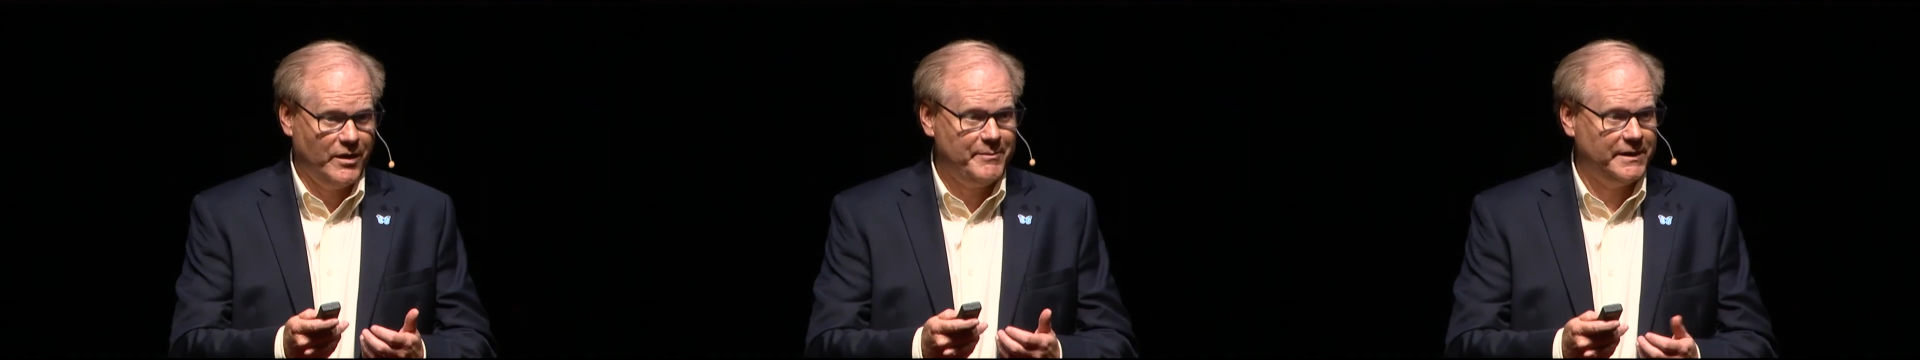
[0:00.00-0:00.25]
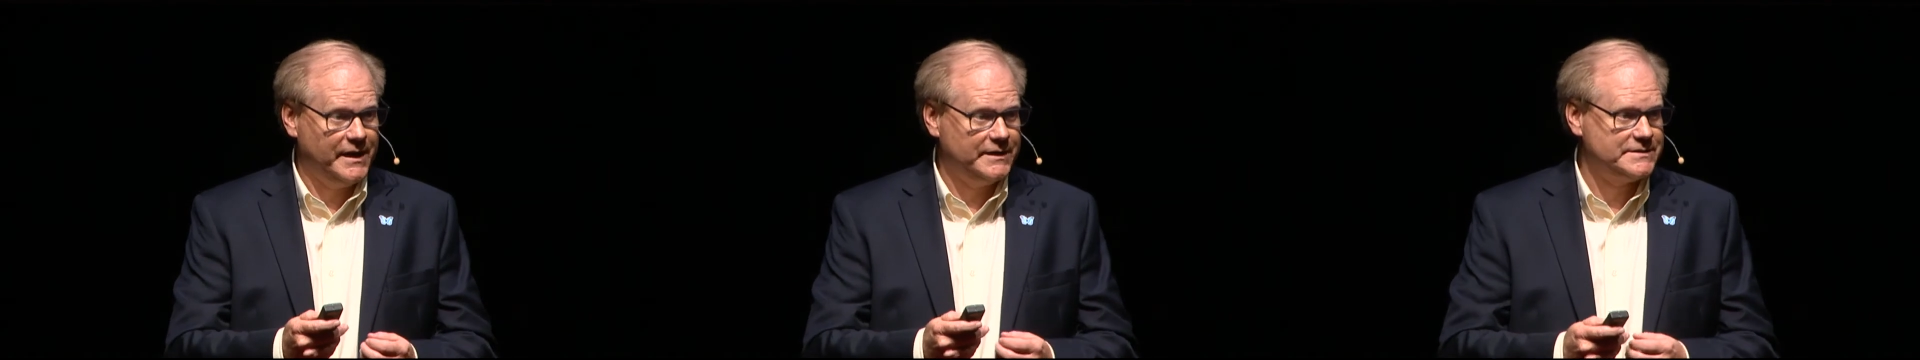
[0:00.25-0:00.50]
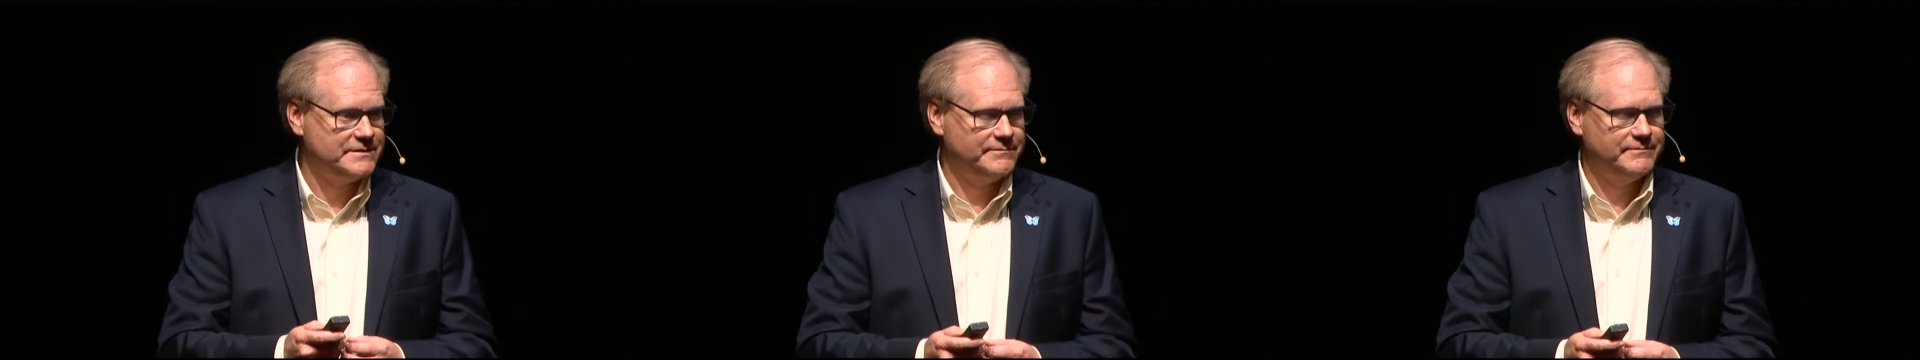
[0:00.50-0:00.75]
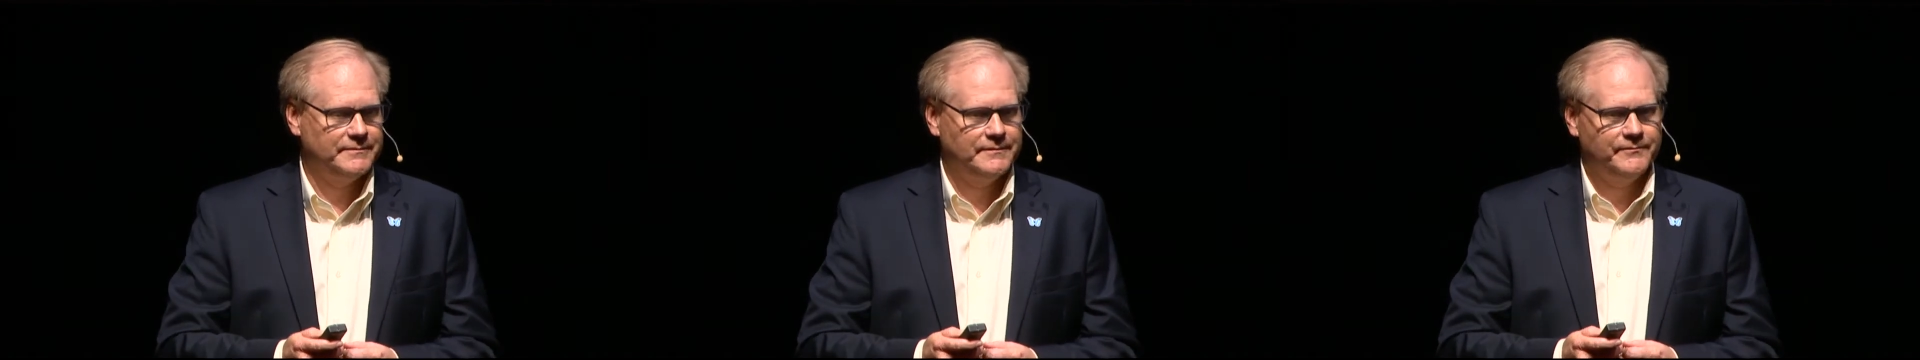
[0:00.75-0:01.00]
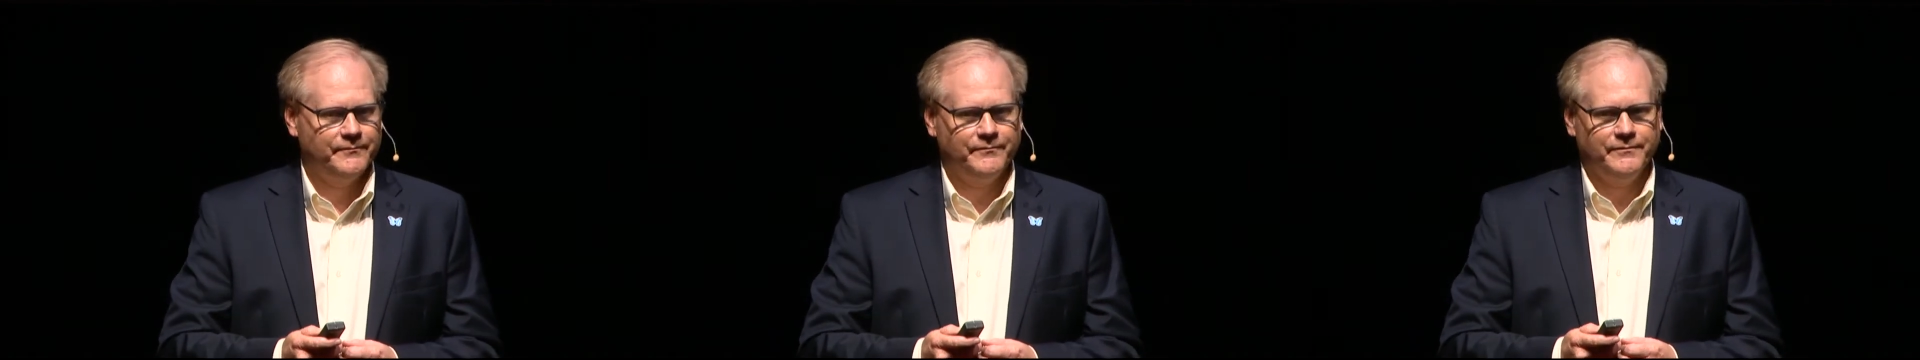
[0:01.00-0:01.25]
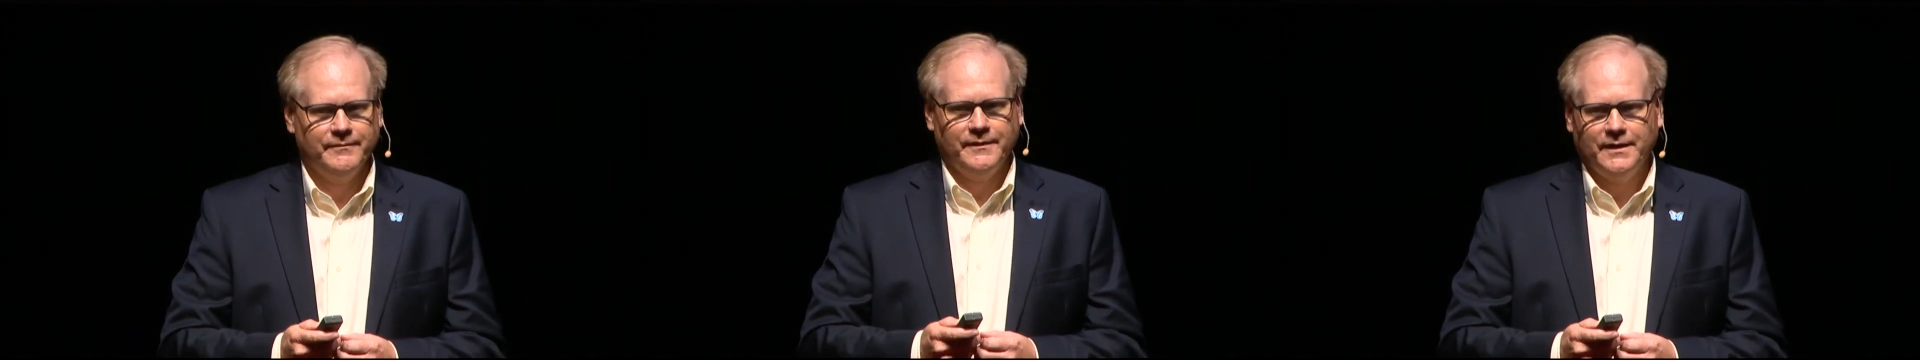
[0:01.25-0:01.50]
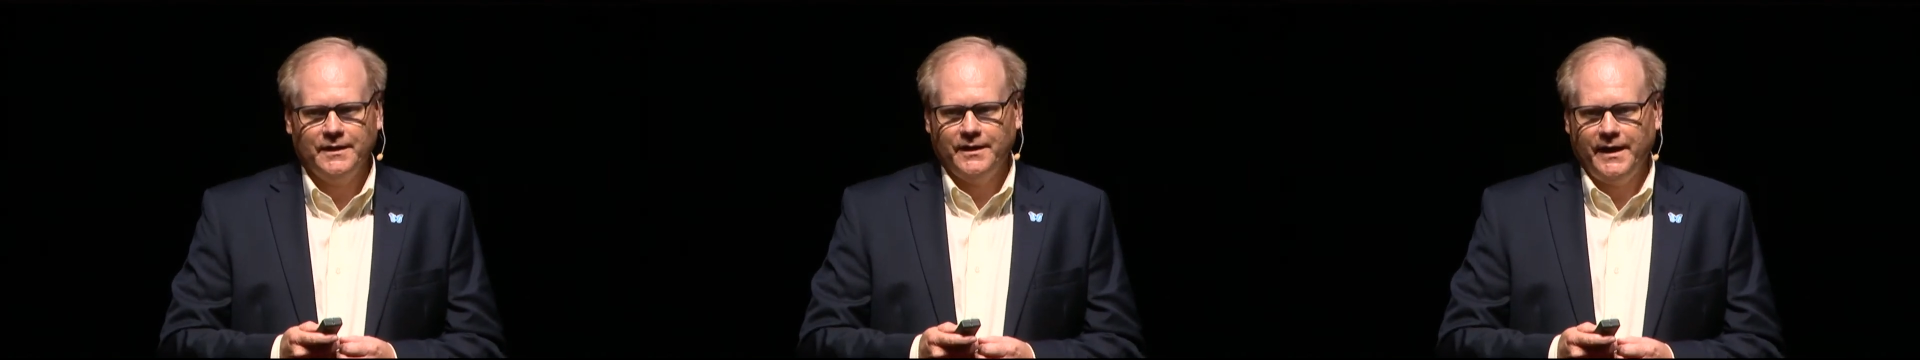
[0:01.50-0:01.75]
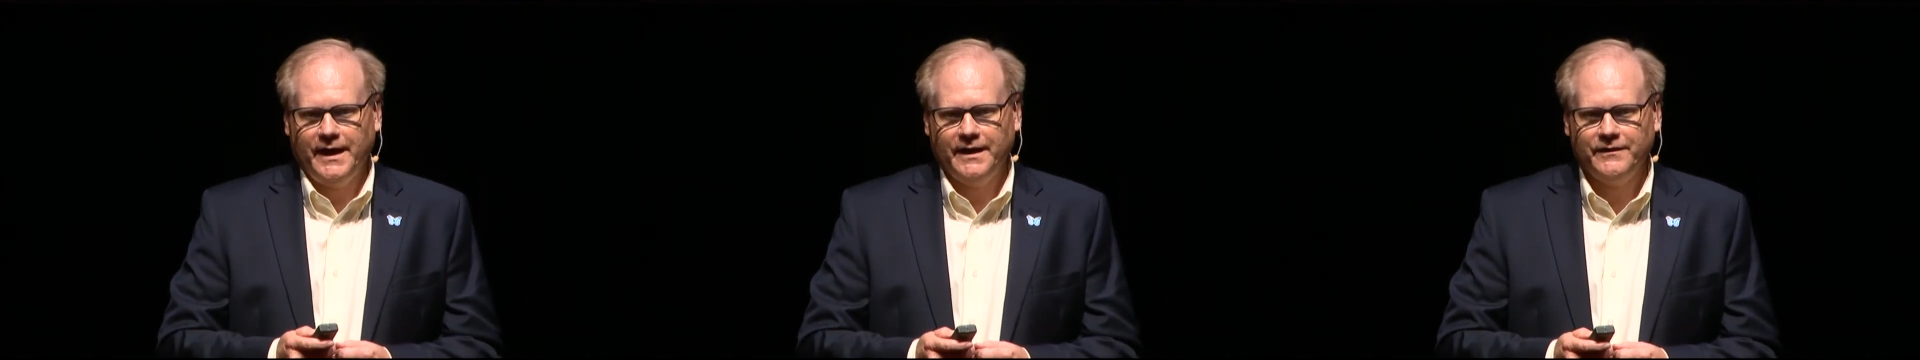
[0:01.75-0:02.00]
we're up against.
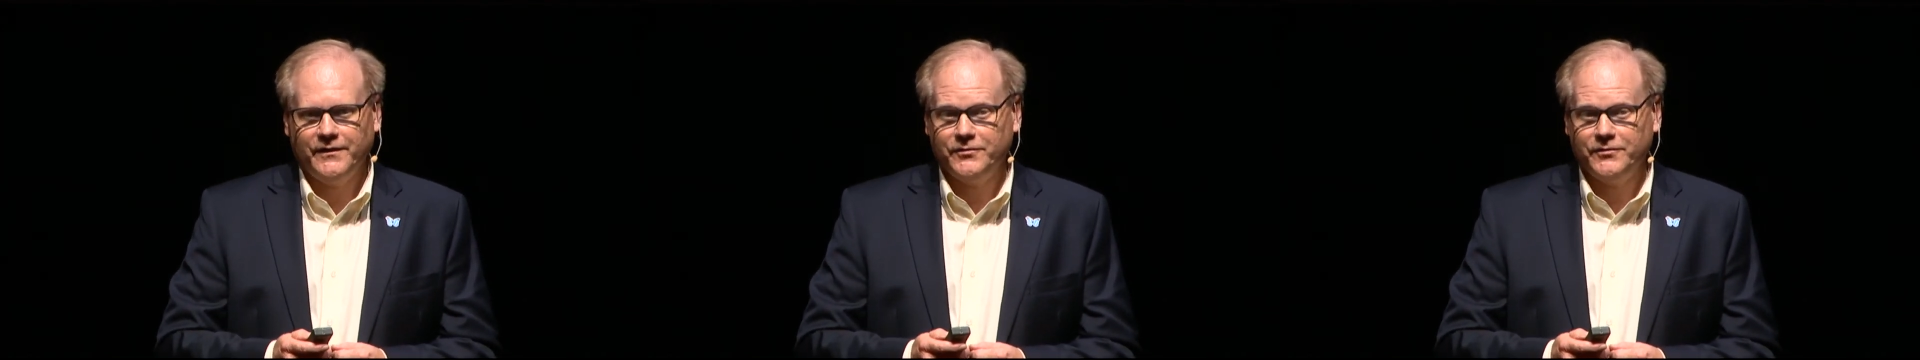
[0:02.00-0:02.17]
And